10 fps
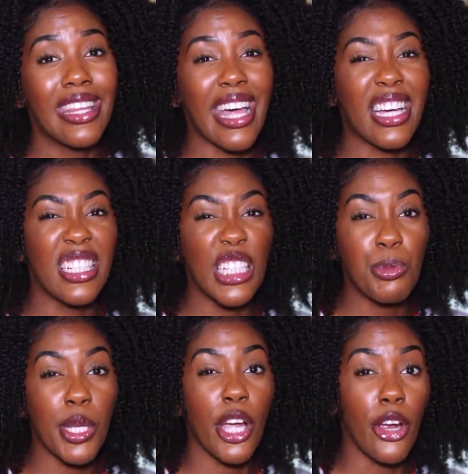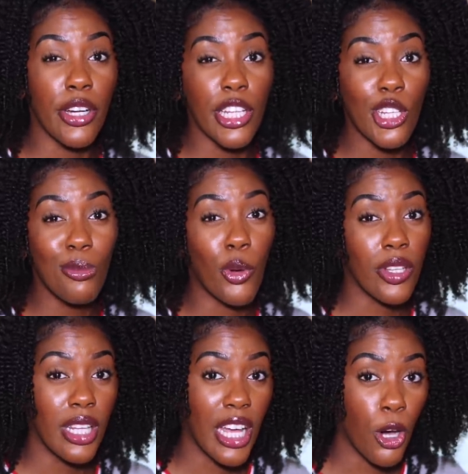that could be hurting you more
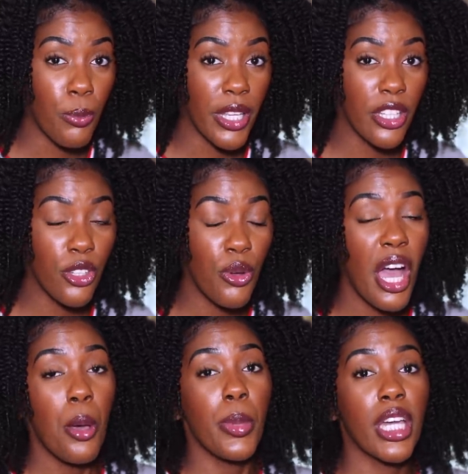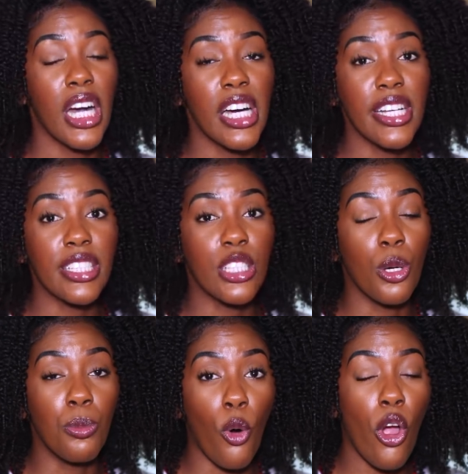than helping you because
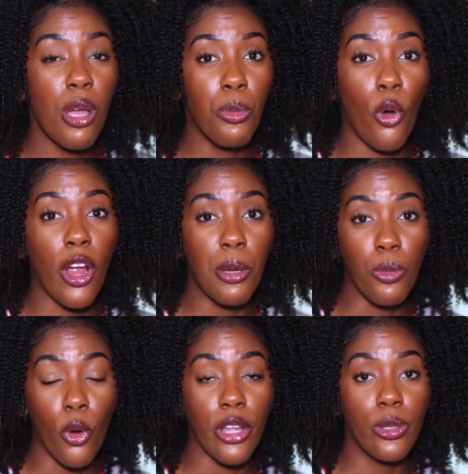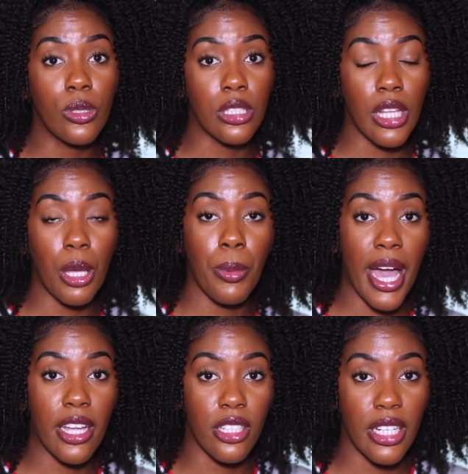the more and more and more you slick
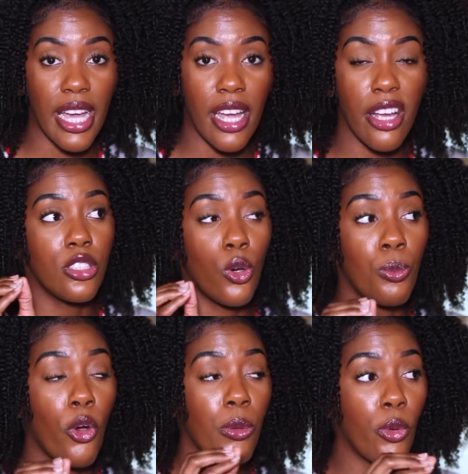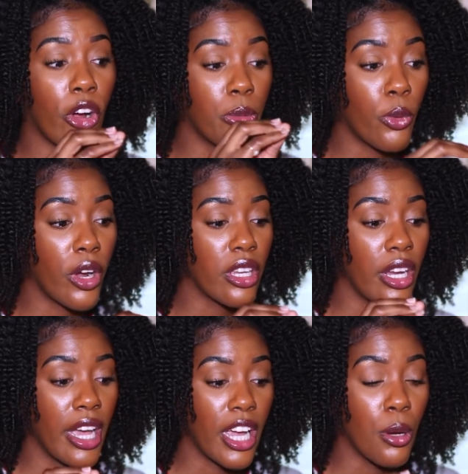back your hair, the more and more and more
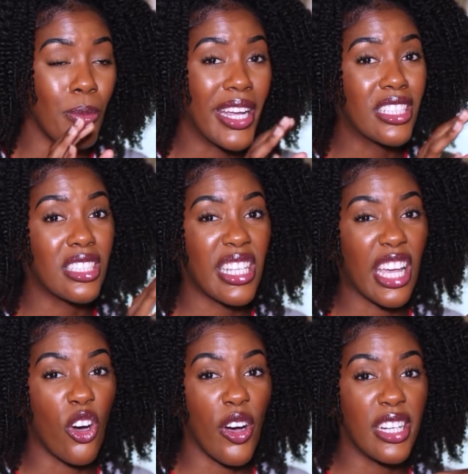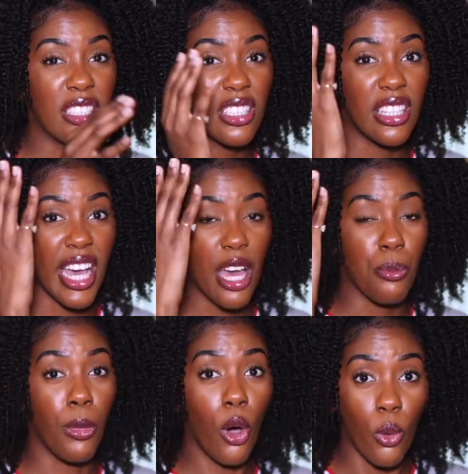your hair may just take on to
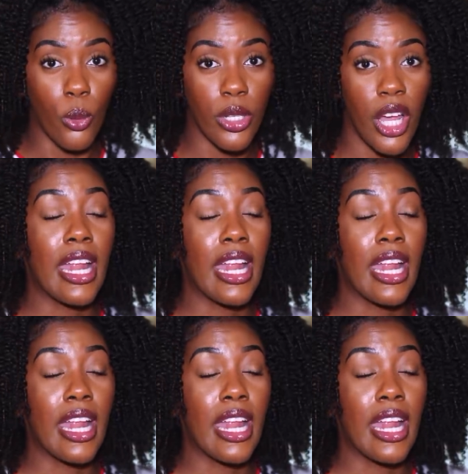that mold.